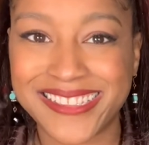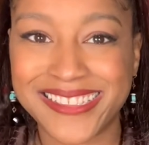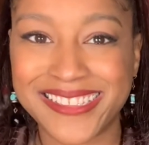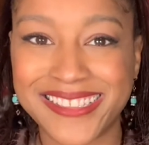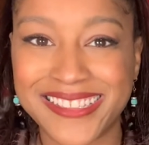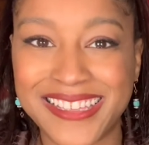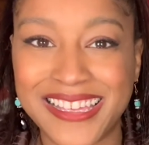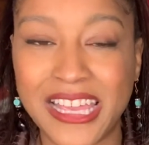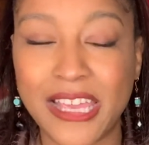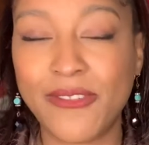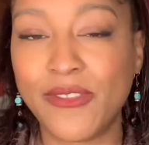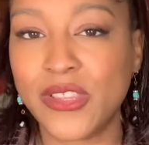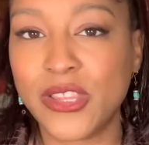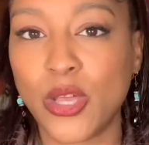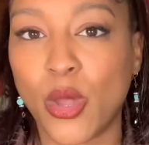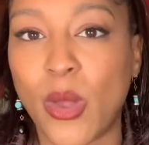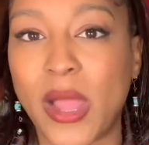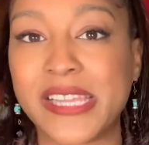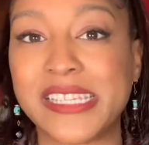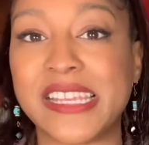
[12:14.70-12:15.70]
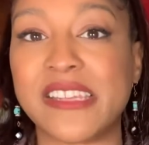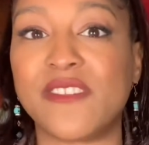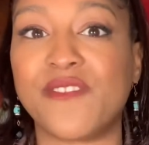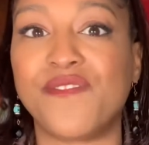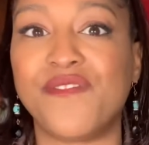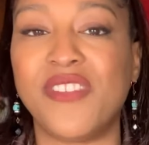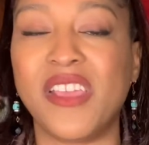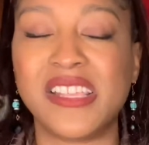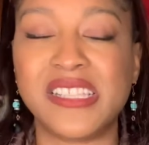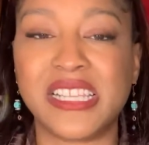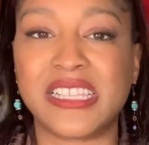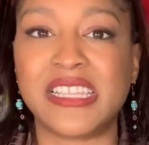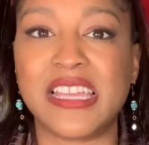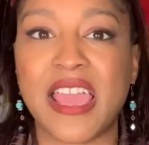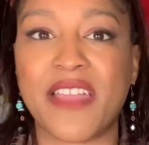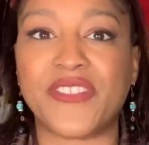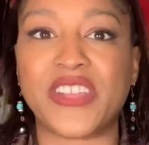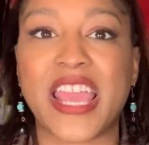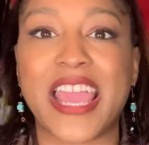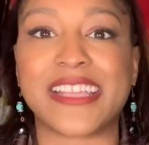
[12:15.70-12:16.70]
Even though I didn't physically
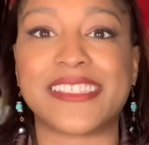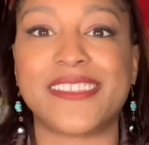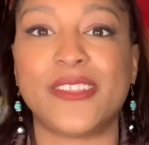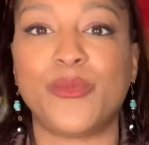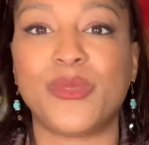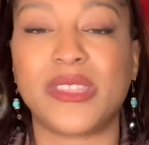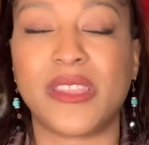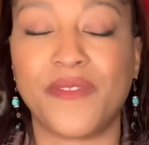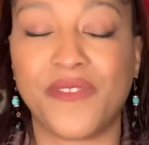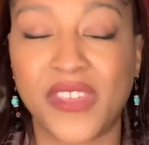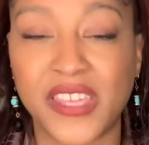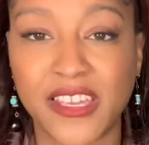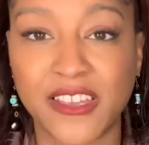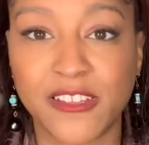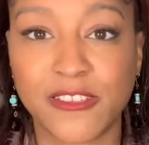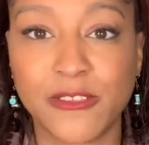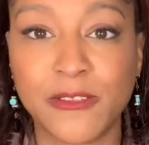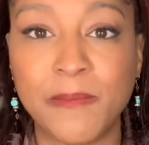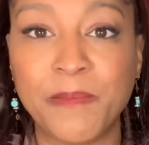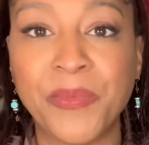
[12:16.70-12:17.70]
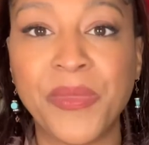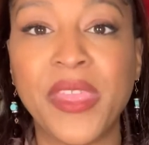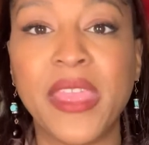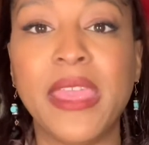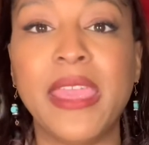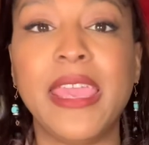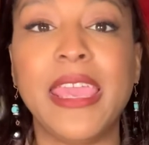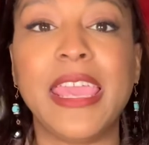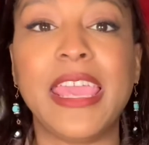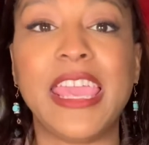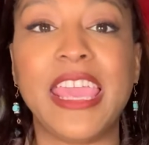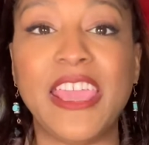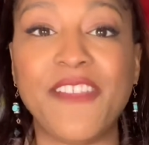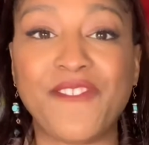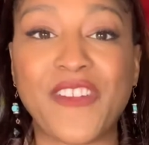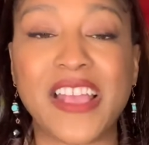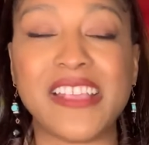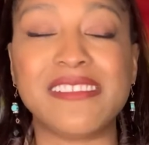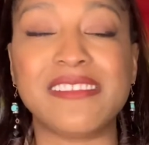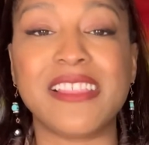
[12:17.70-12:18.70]
have an accident with the vehicle, if
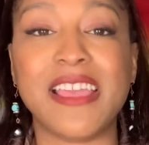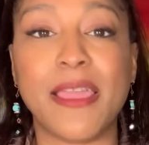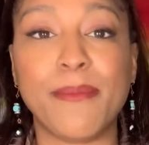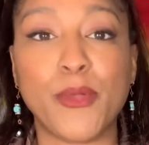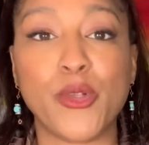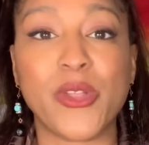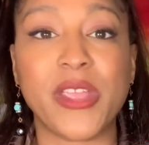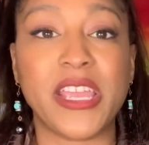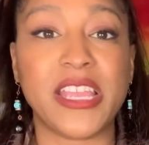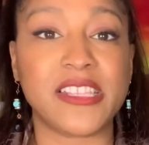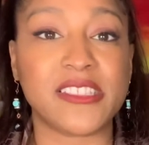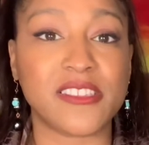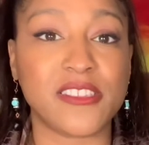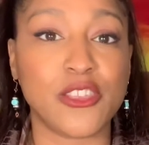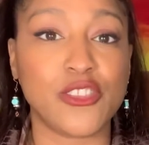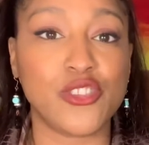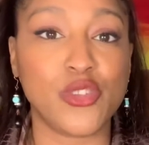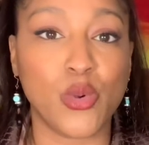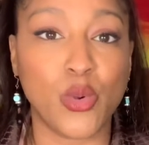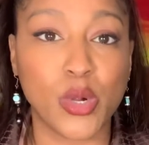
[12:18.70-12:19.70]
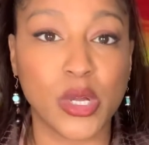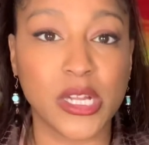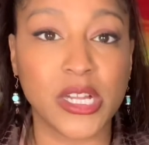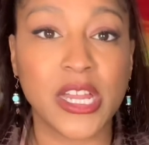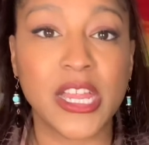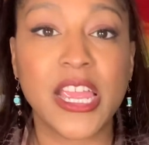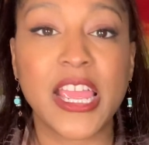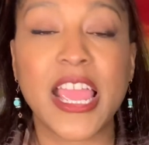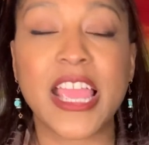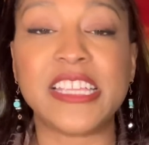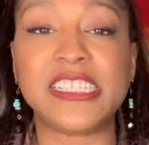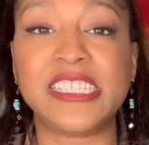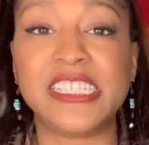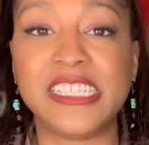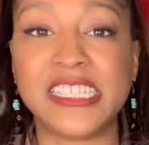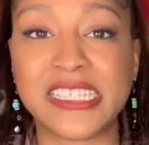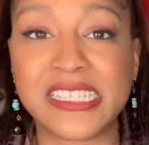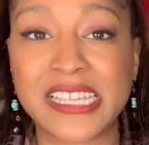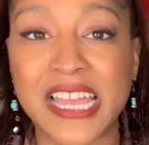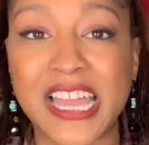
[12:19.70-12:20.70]
I slam her hands in the door and she
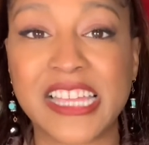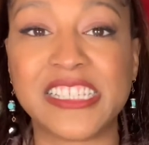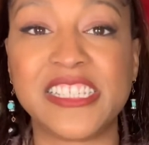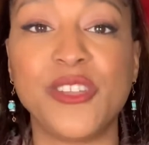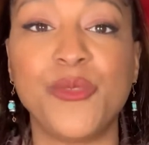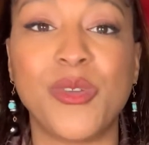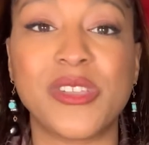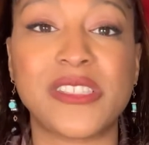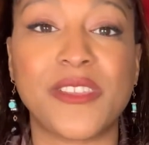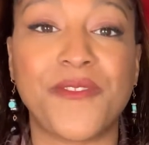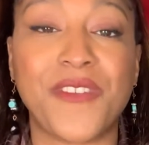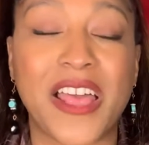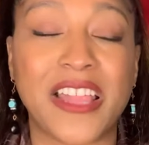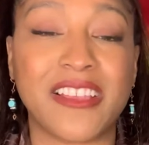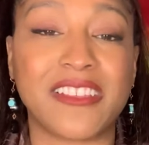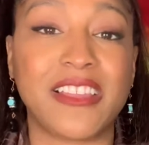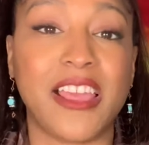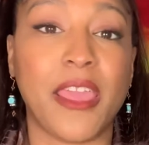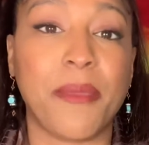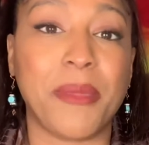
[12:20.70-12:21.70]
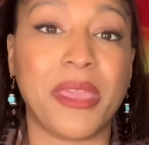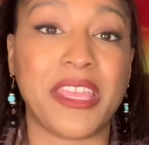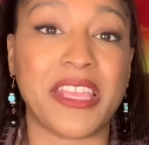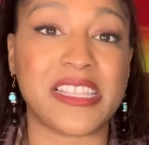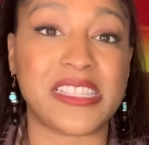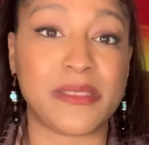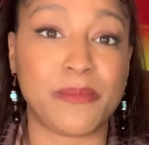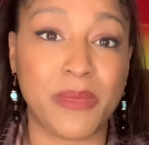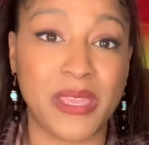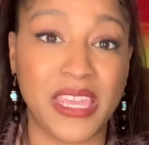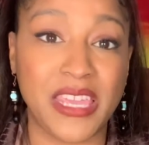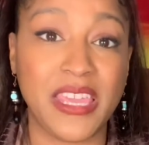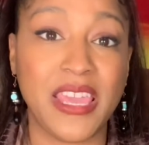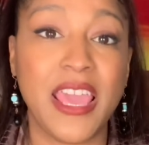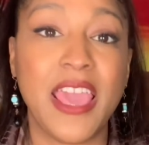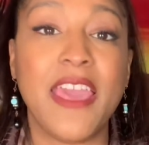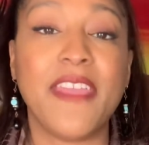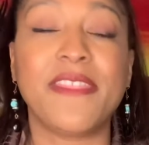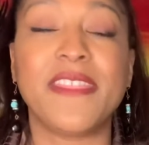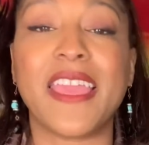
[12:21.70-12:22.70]
decides she wants to file a claim against me,
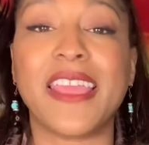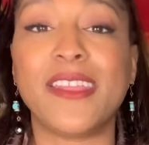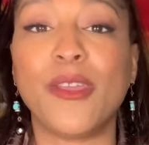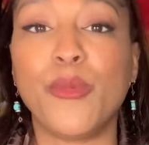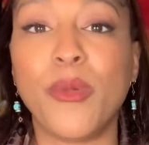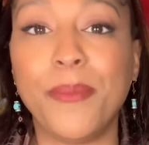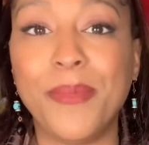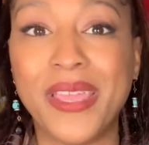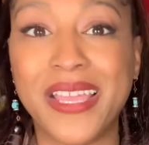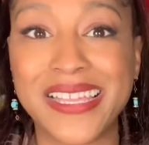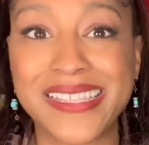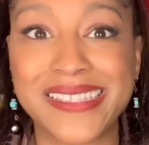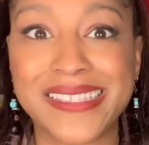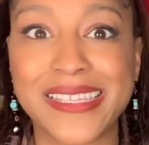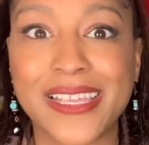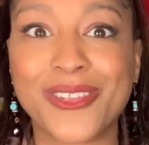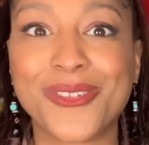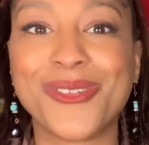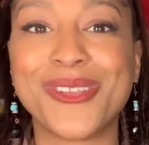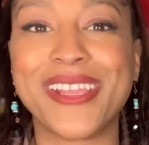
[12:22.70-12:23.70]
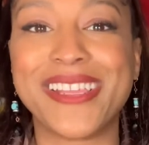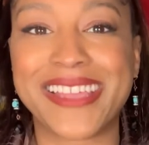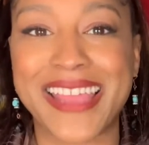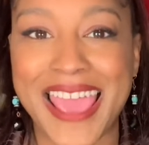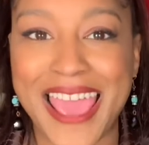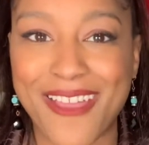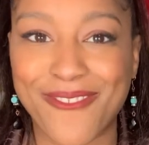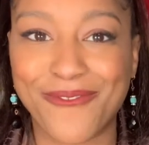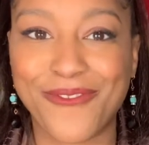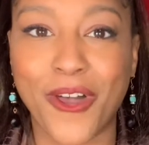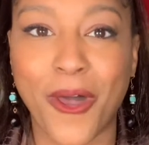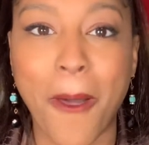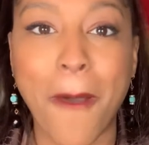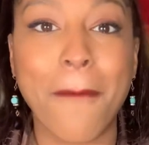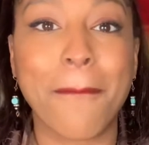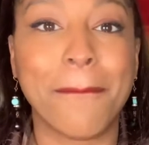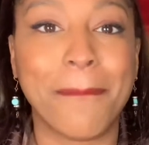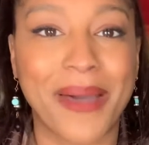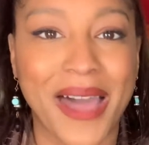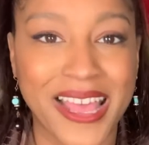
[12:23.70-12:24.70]
then it would be considered an
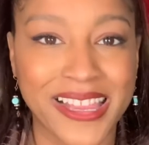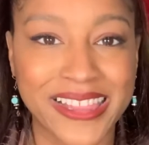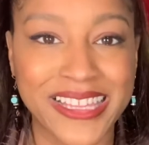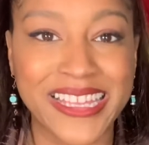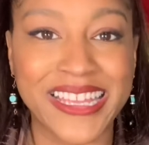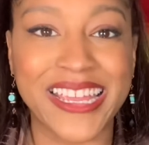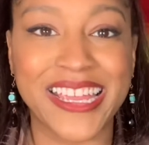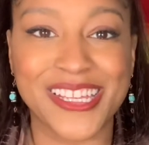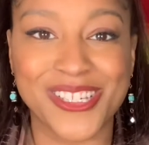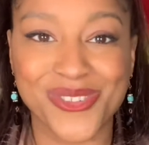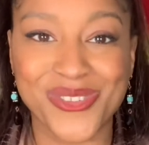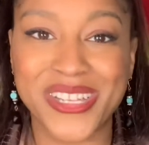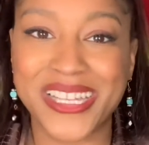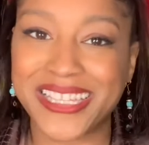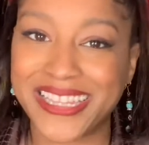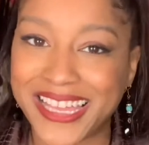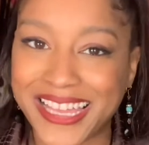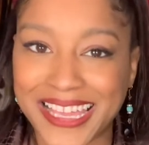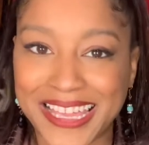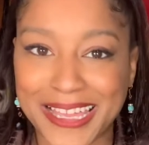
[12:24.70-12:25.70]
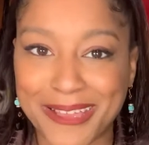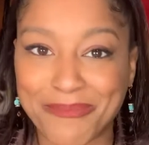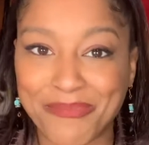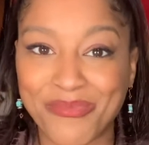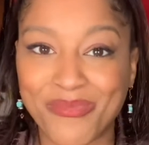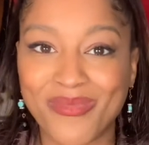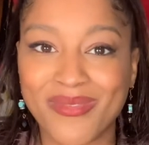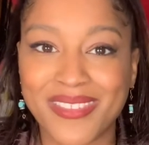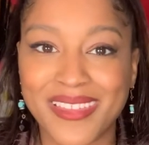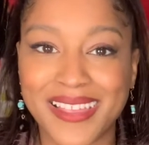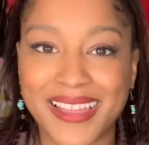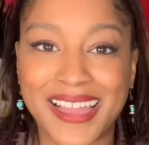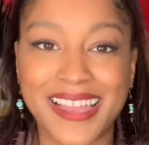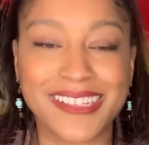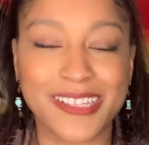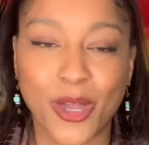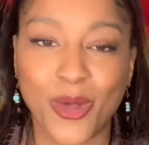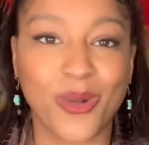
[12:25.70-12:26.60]
at-fault bodily injury claim. I know.